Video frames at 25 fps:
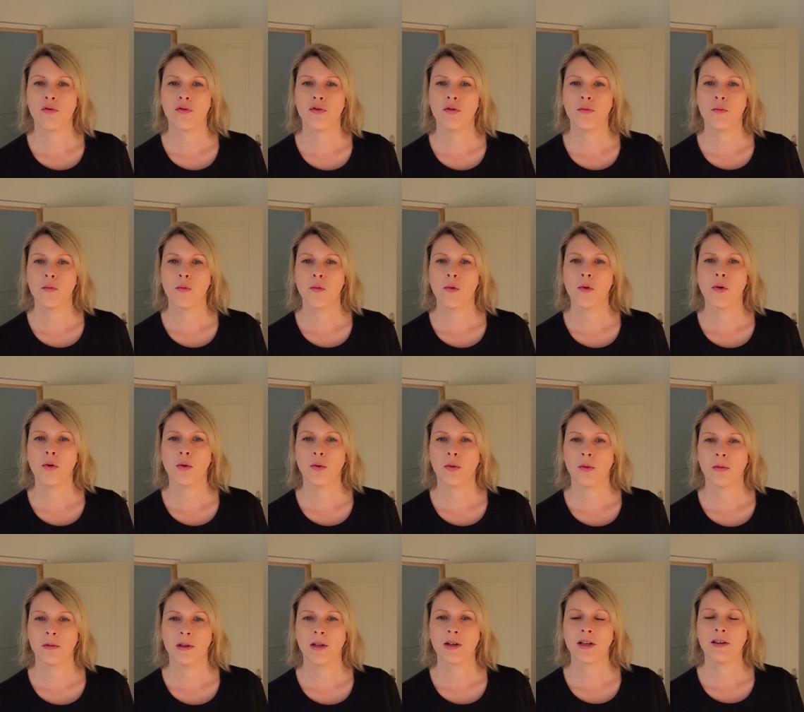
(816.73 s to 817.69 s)
room
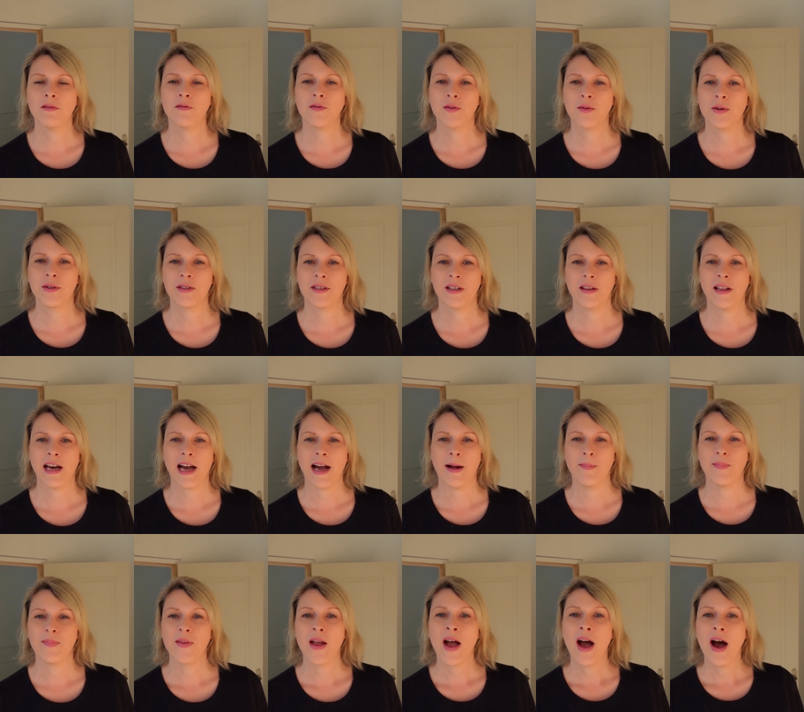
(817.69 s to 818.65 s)
wall looking forward to
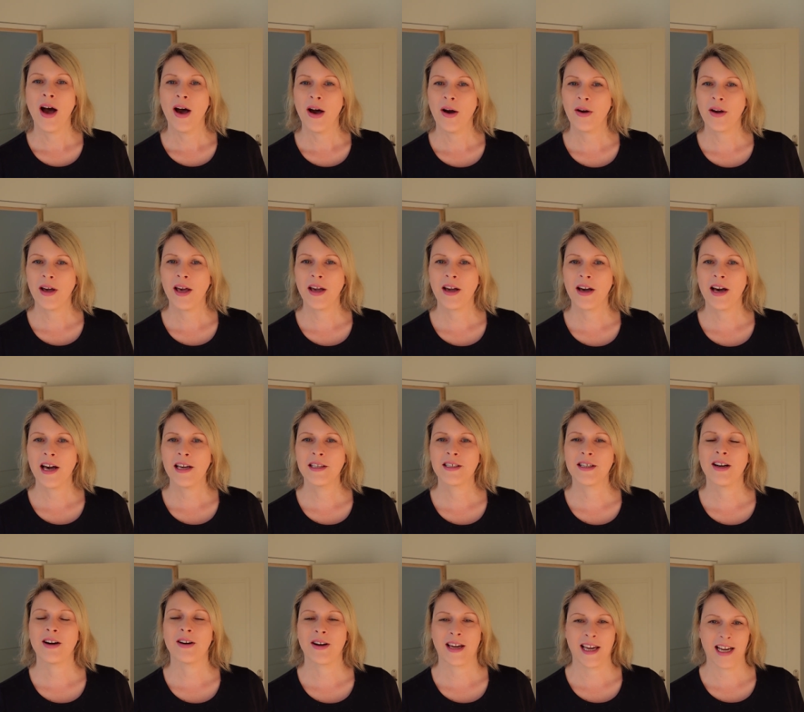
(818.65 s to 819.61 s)
that okay guys
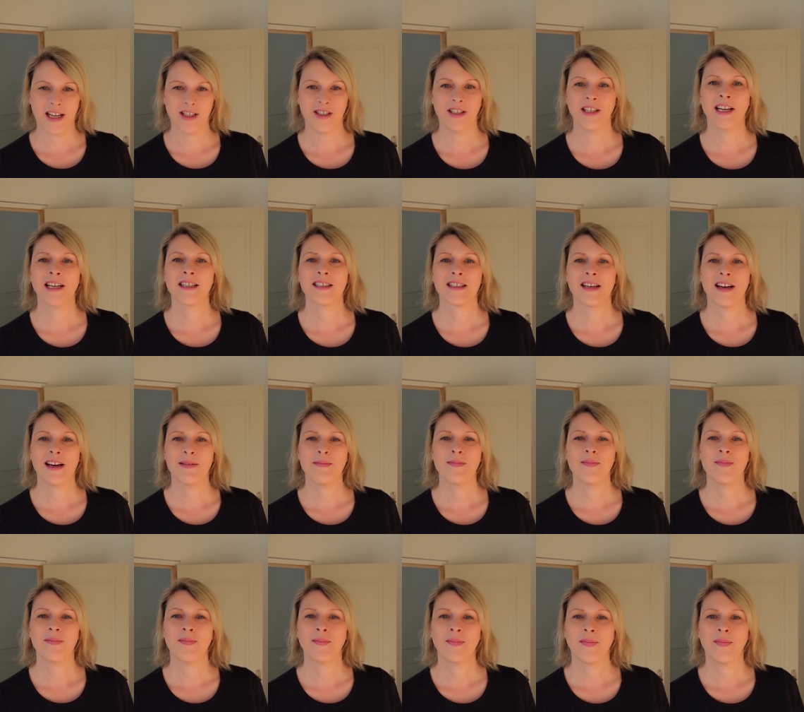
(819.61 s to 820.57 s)
I'll catch you next time